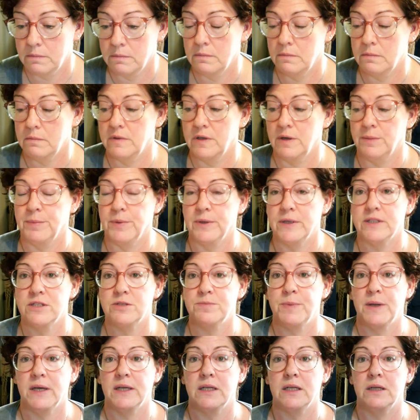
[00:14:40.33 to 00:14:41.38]
They're pretty
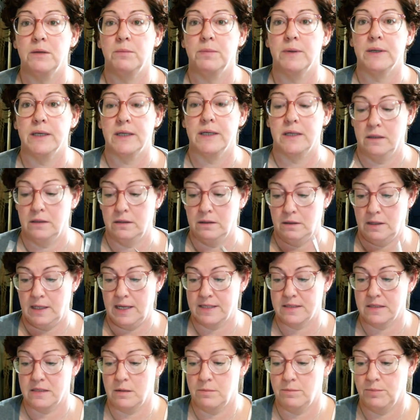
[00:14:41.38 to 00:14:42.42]
spendy, but at
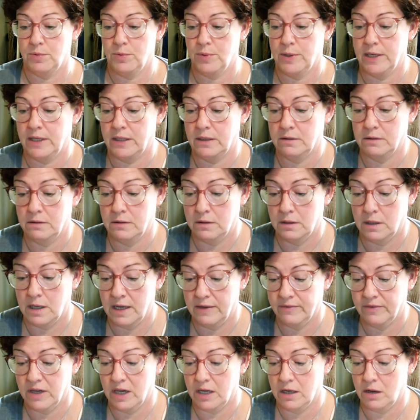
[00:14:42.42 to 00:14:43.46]
some point I've
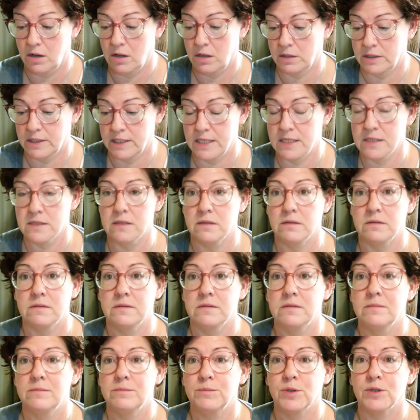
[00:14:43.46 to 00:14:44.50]
got holidays and
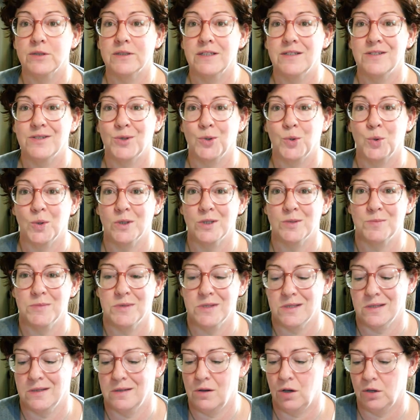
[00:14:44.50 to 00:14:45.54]
birthdays and
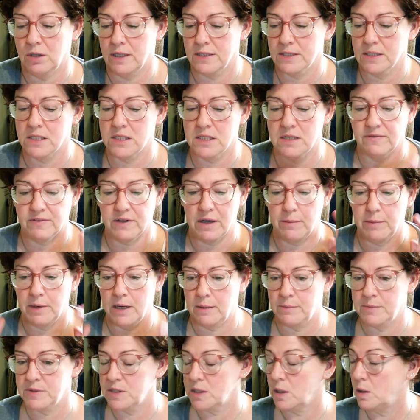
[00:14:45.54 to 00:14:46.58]
Christmas and all kinds of stuff coming
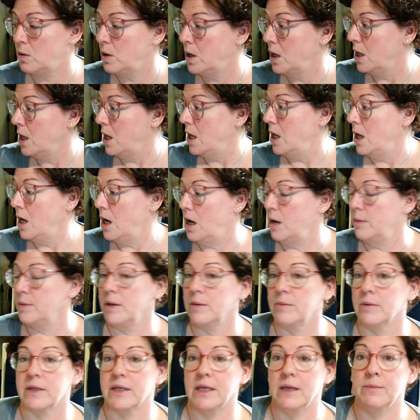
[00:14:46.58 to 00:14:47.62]
up, so I'll be
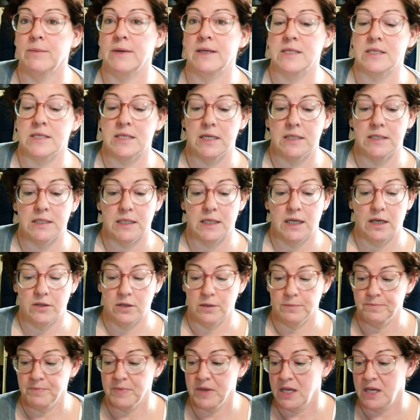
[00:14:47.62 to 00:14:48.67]
able to get my set together.
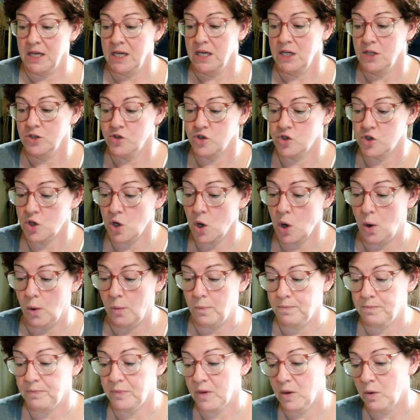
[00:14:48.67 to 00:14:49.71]
So,
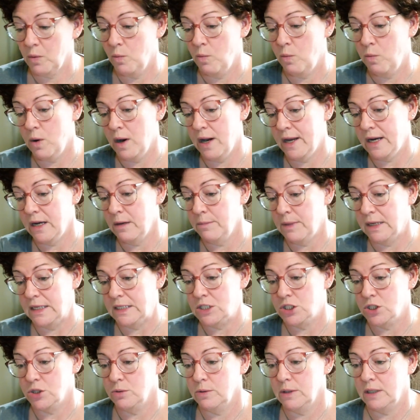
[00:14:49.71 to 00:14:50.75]
what am I
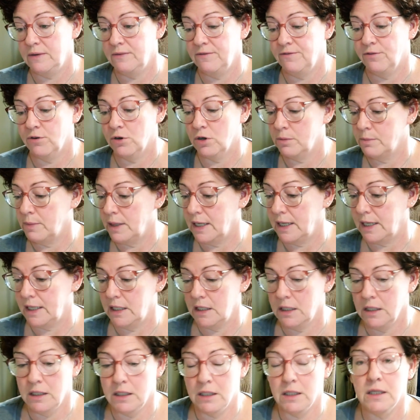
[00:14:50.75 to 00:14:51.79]
doing for my
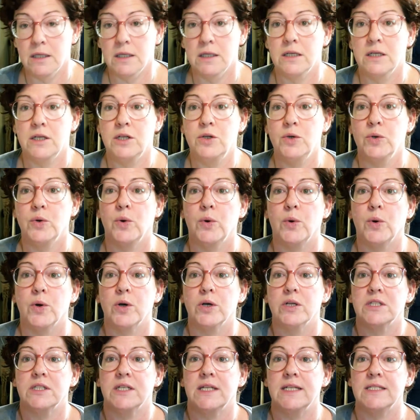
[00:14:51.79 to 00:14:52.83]
new quarter?
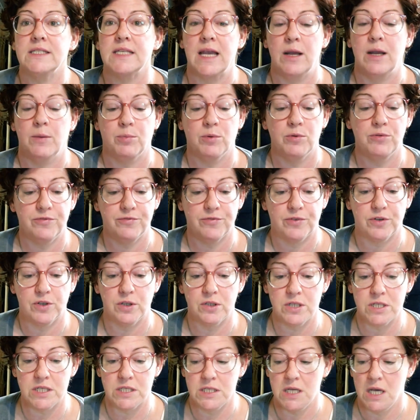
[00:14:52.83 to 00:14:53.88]
Today's April
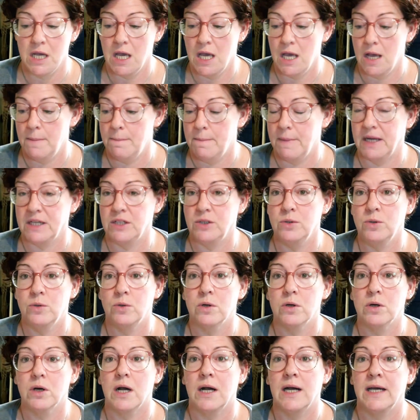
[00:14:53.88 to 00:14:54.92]
1st. My new
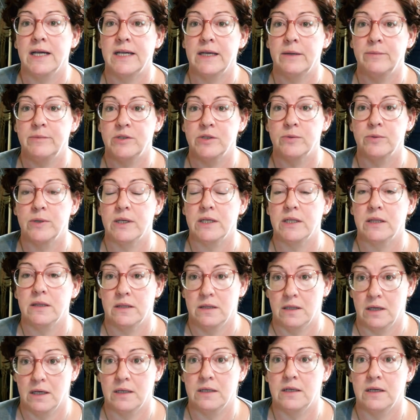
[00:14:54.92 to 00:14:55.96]
quarter, I am doing
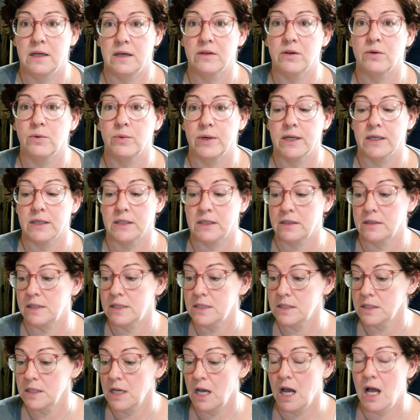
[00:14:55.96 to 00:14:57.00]
another
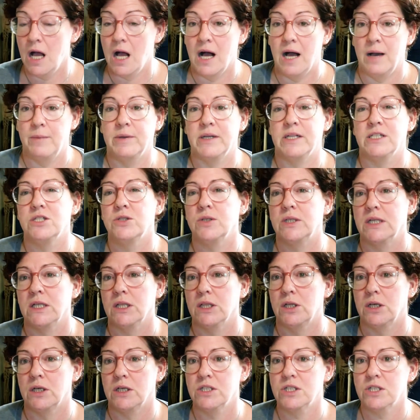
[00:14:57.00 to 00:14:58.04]
ranunculus. I'm going to do it in a
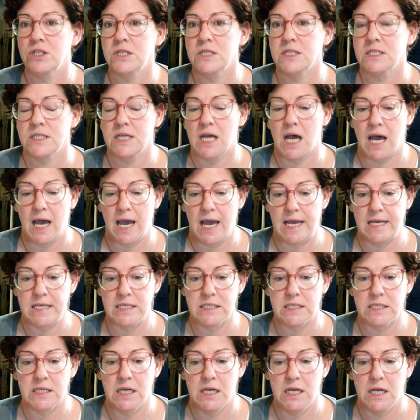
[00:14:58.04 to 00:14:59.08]
larger
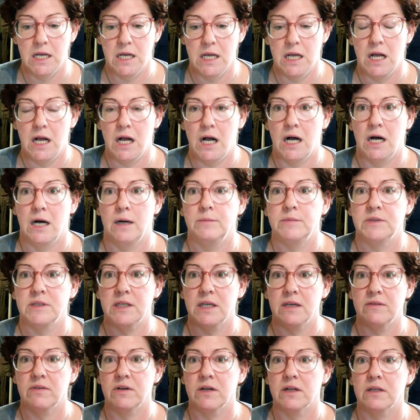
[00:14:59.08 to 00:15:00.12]
size to
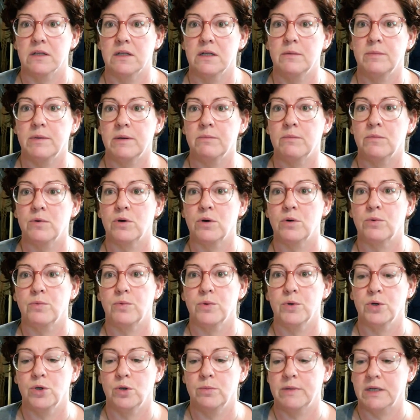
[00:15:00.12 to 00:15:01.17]
give it a little bit more
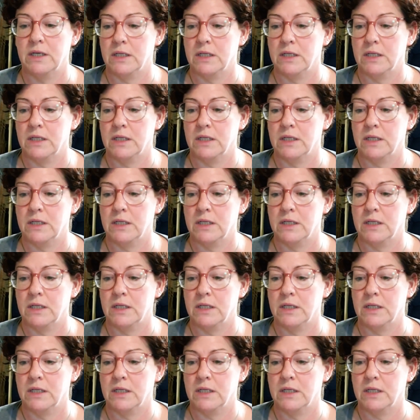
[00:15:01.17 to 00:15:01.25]
room and a